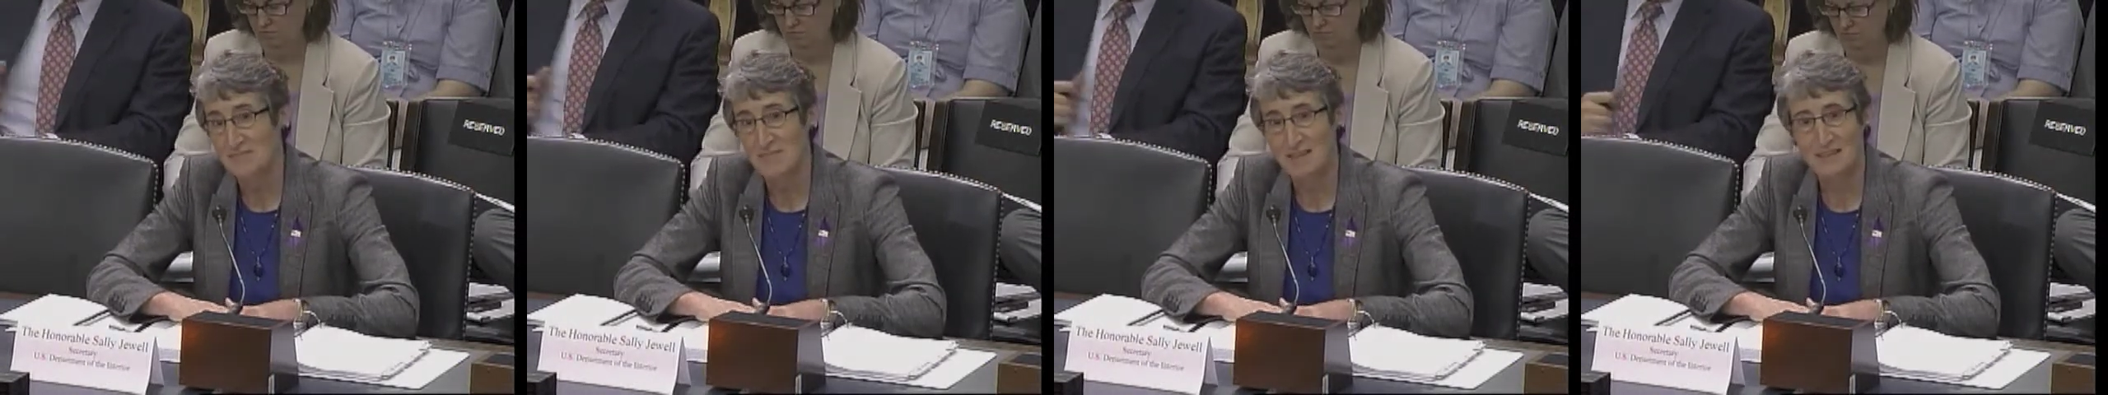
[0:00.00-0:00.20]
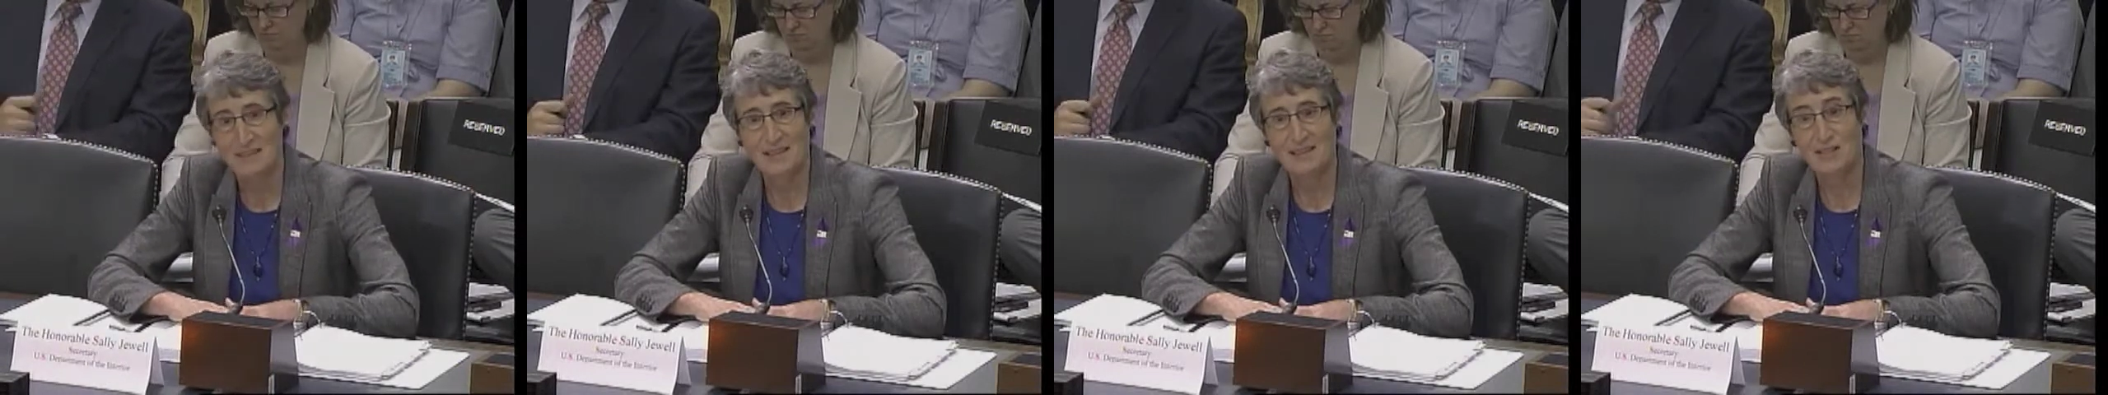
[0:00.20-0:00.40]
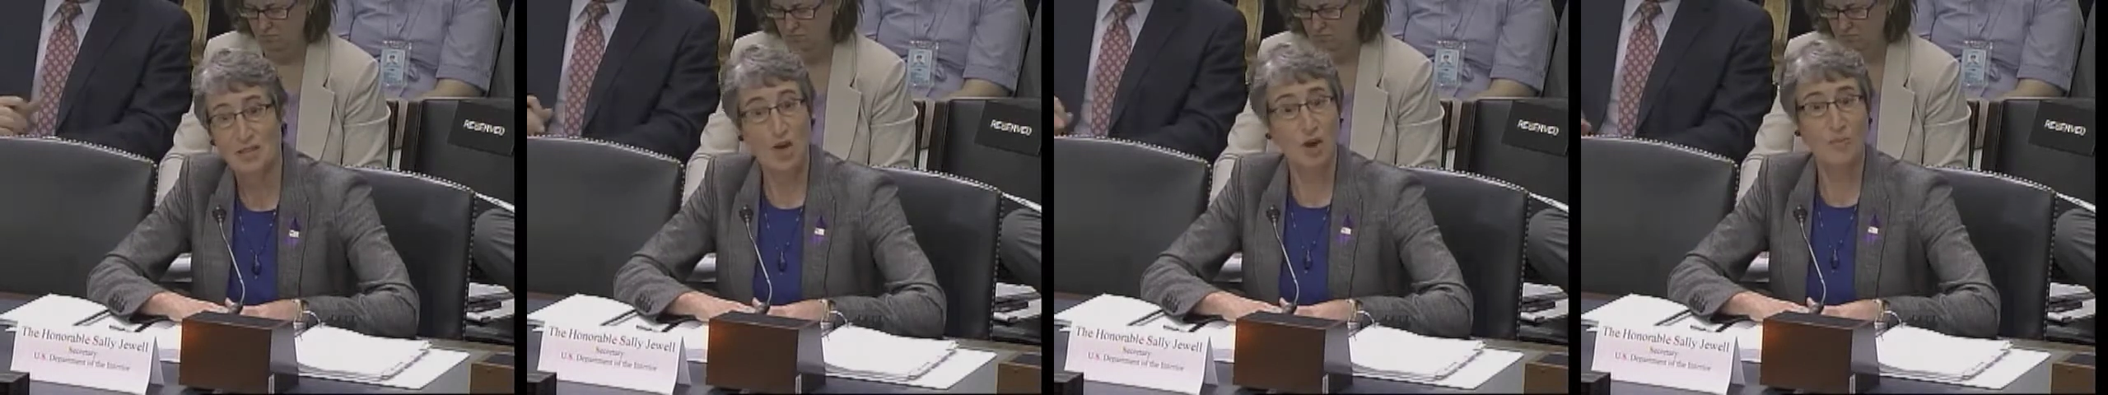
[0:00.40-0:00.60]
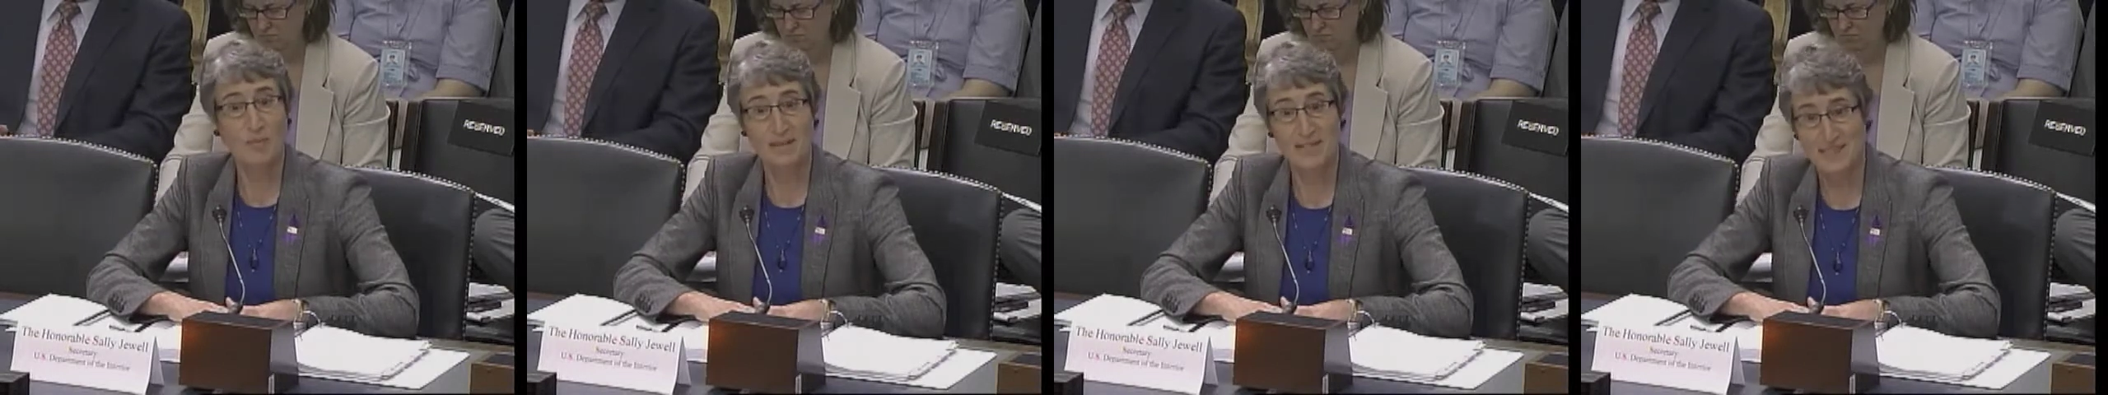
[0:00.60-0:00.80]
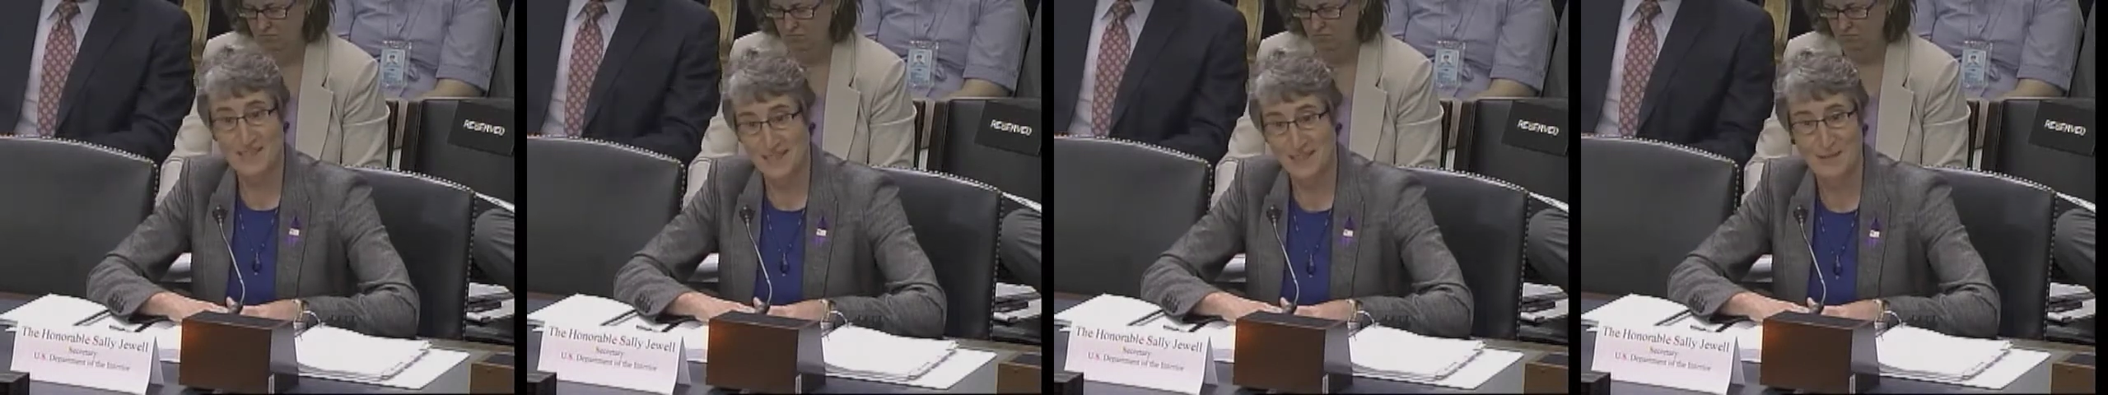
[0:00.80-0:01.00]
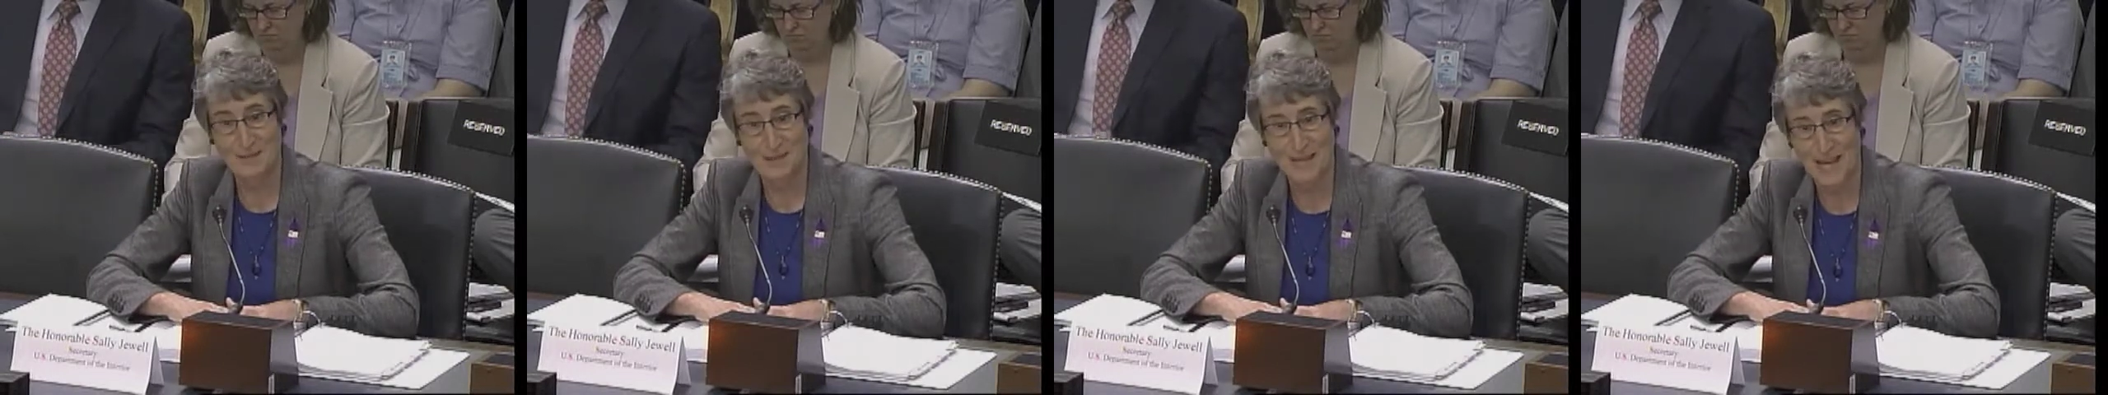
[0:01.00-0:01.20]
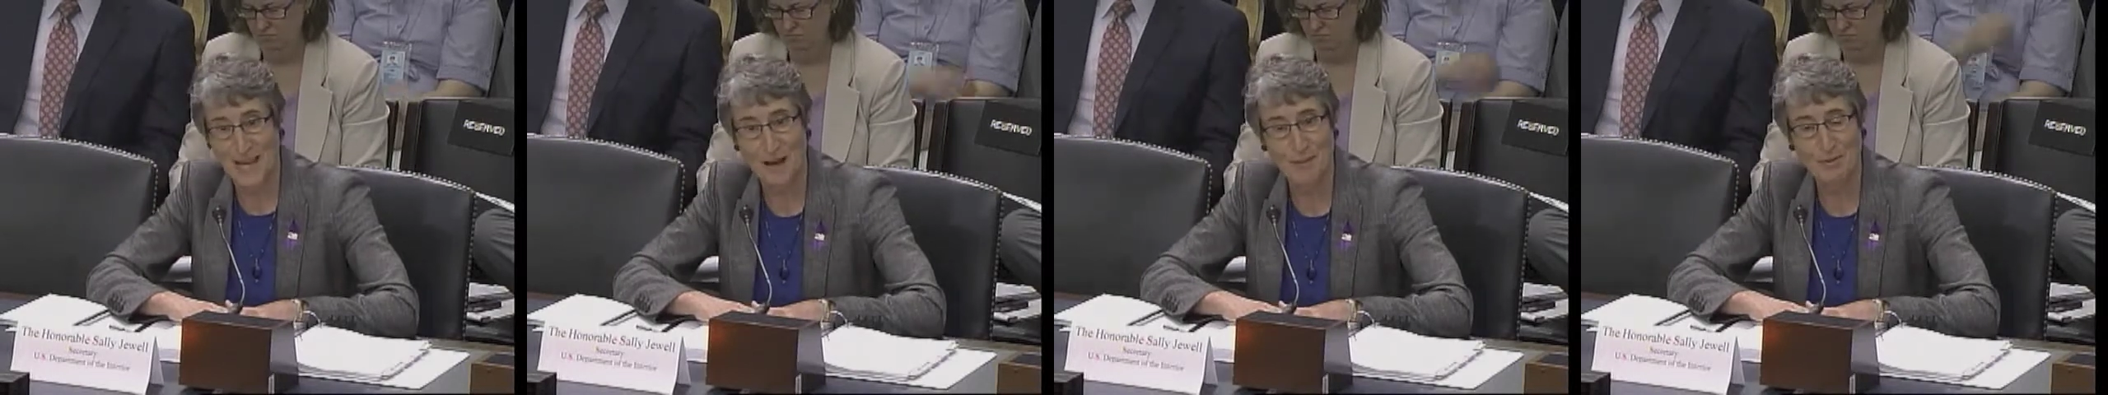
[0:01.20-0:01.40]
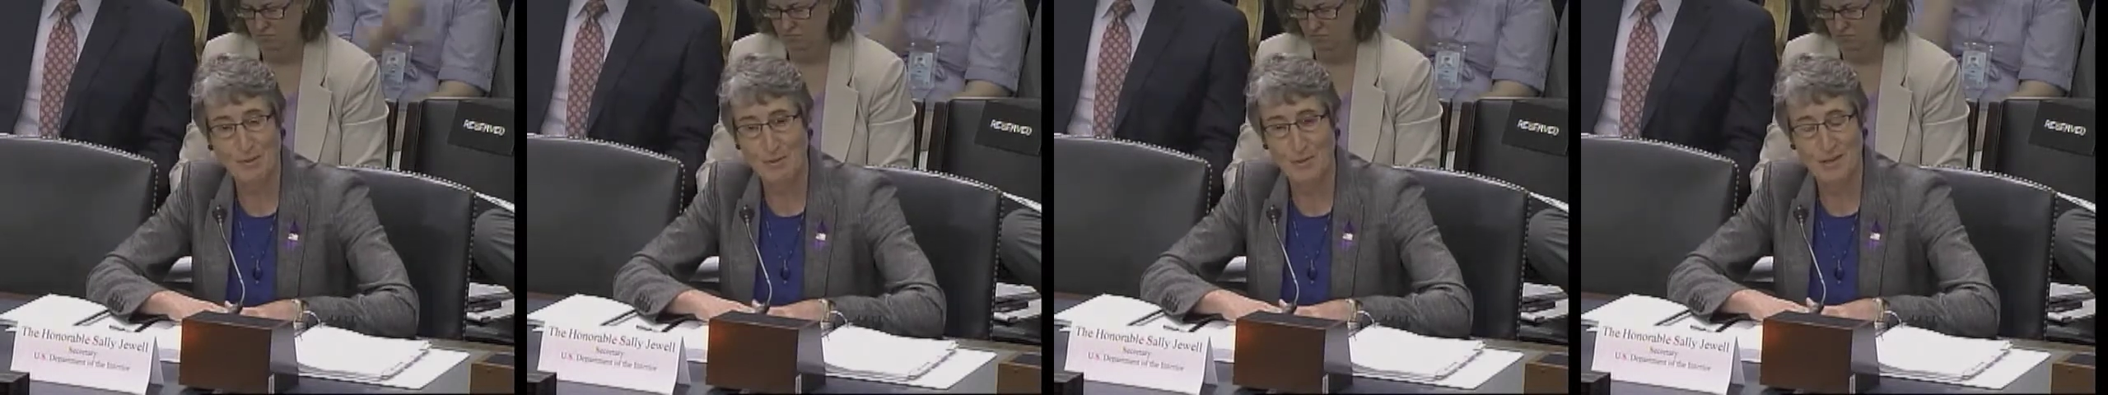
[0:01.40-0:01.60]
I think nobody's going to be
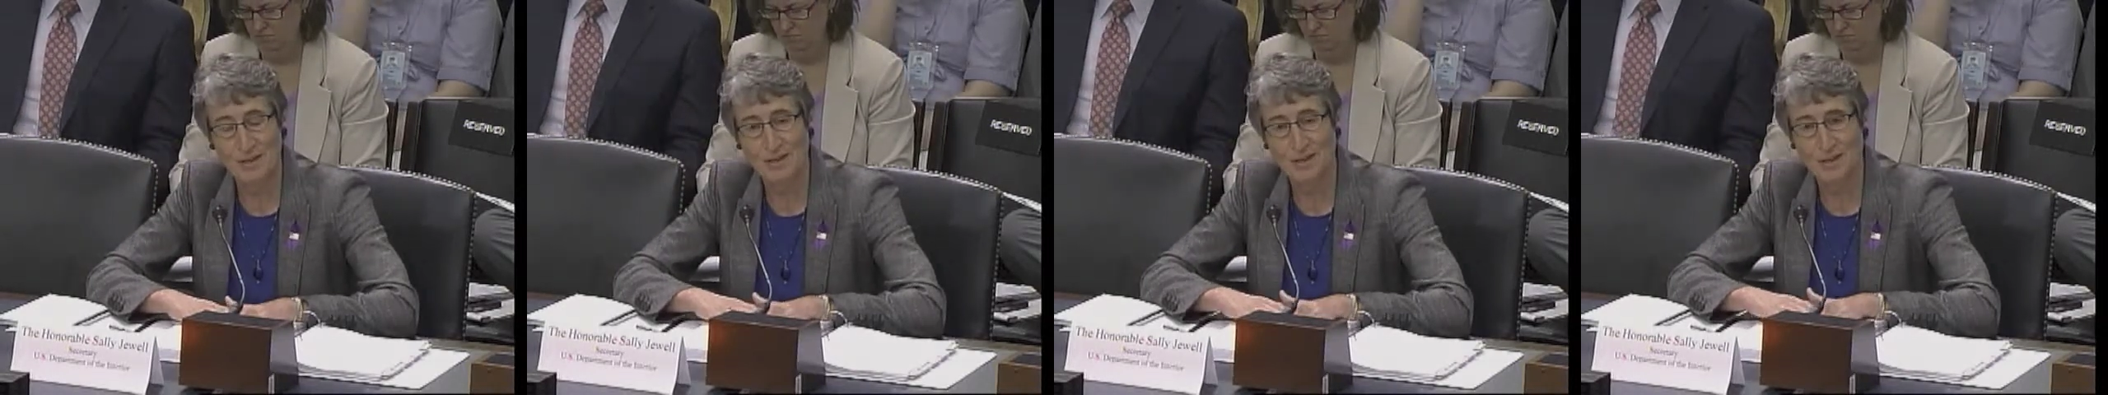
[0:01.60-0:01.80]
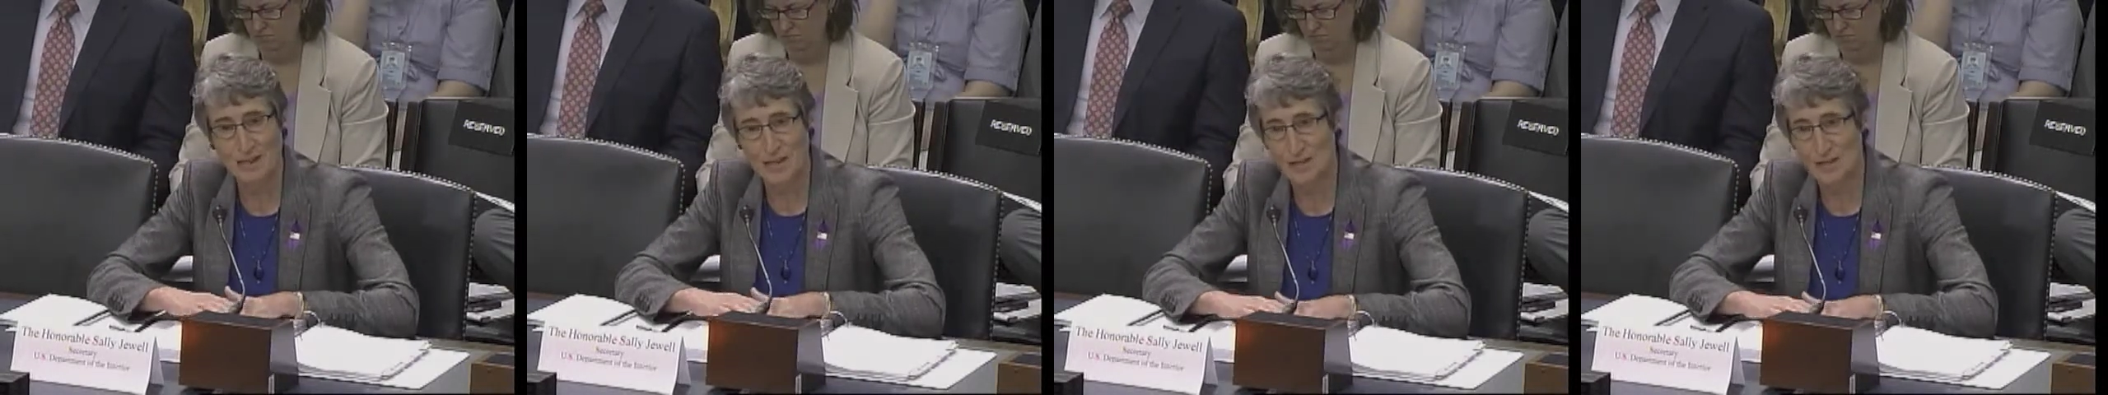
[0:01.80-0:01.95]
happy with